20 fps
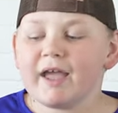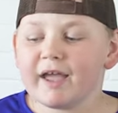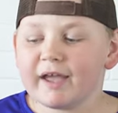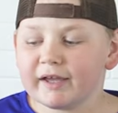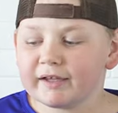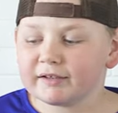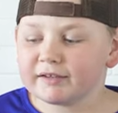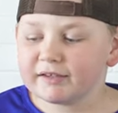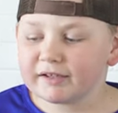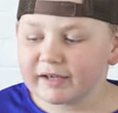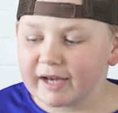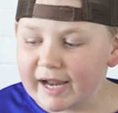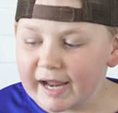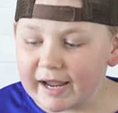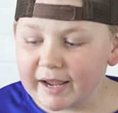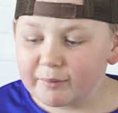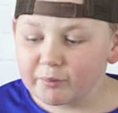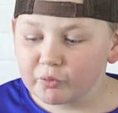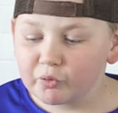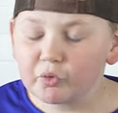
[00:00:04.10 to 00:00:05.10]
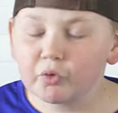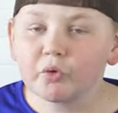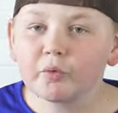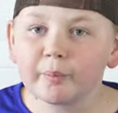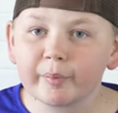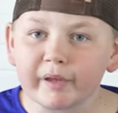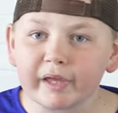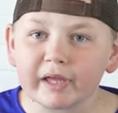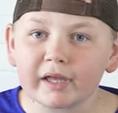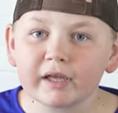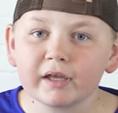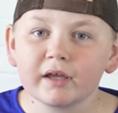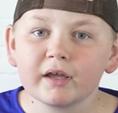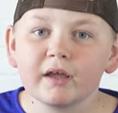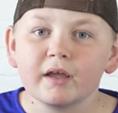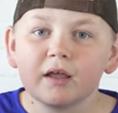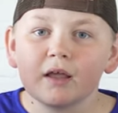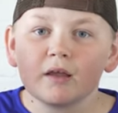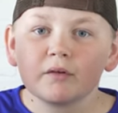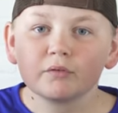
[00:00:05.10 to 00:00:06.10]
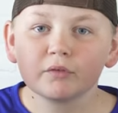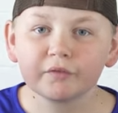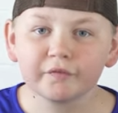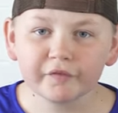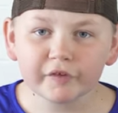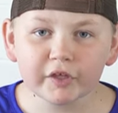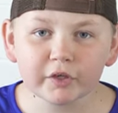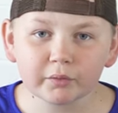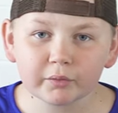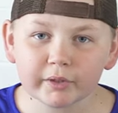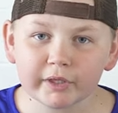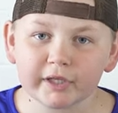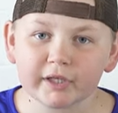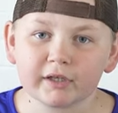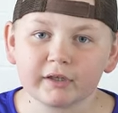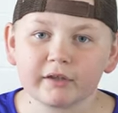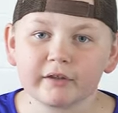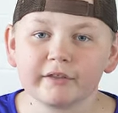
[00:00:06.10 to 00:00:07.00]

and today we will be reviewing